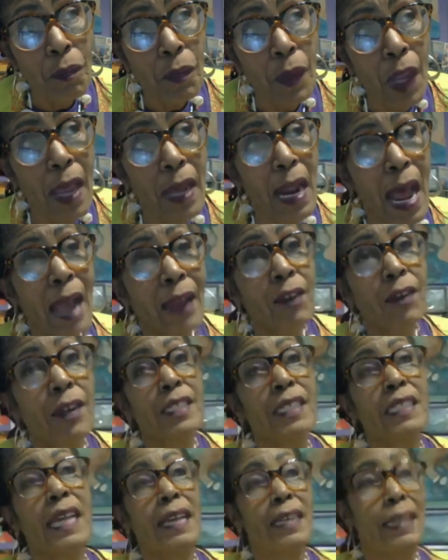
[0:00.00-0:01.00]
And I
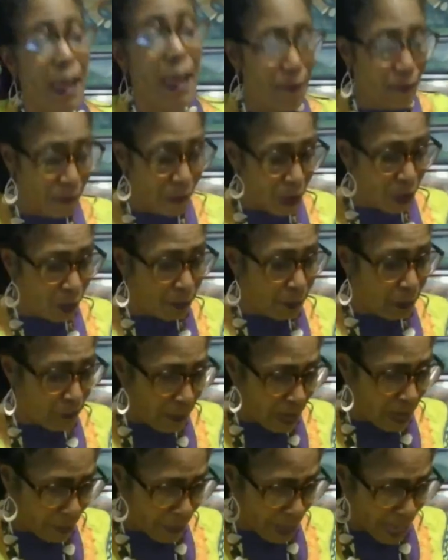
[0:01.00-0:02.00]
could take that further, but
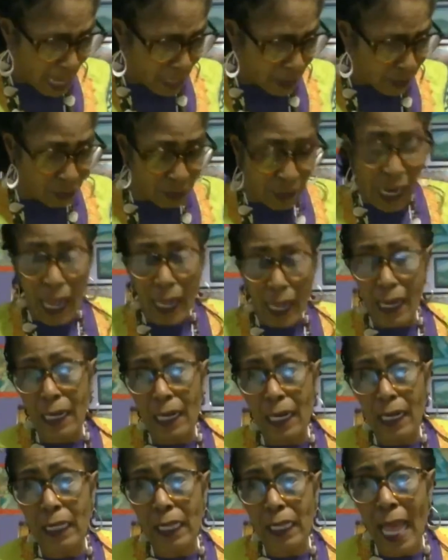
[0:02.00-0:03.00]
maybe I'll do that in
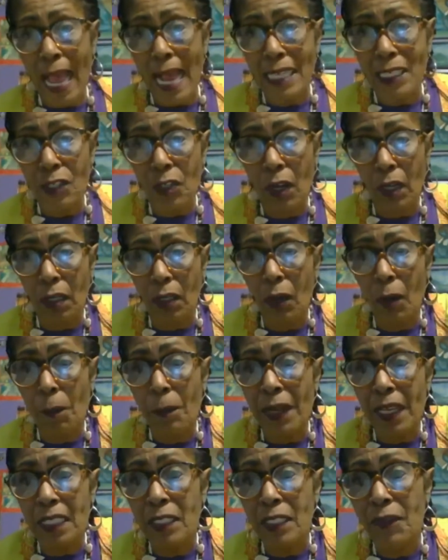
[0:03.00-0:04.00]
a class or a little
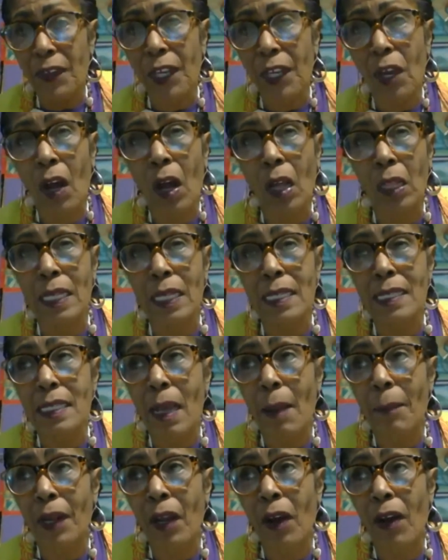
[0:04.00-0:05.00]
piece for y'all or
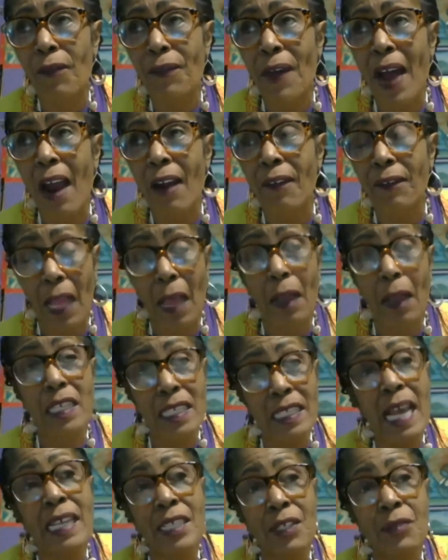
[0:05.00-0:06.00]
something on Firefly, because
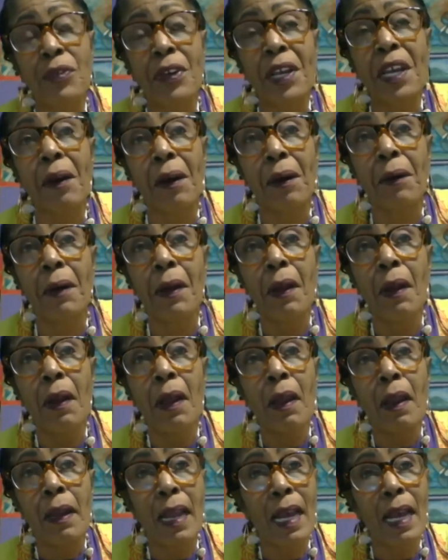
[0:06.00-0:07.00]
that's real.
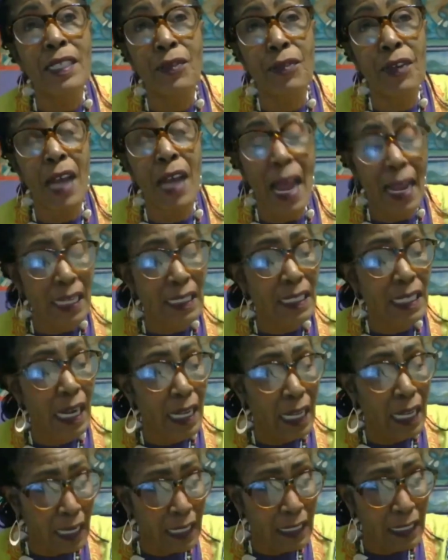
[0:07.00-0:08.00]
That's real. I can tell
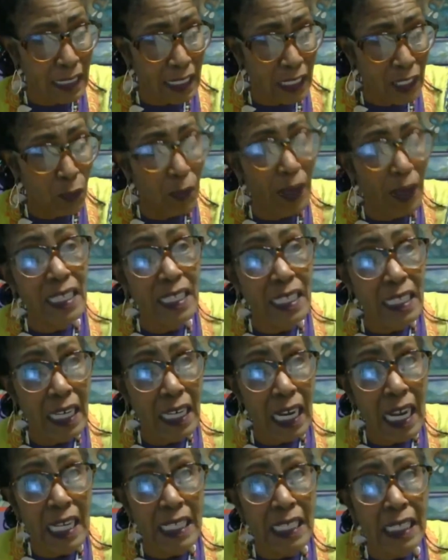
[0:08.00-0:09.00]
you this as quick as it
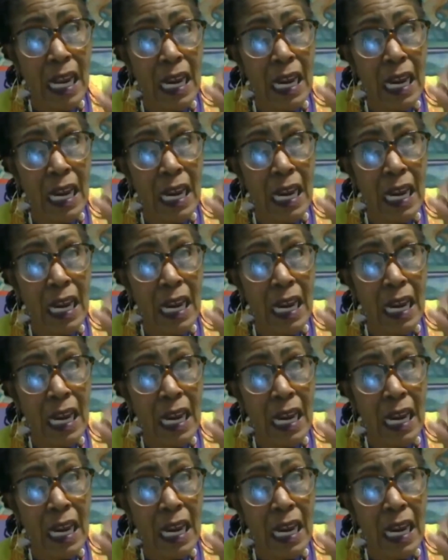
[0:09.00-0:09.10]
is.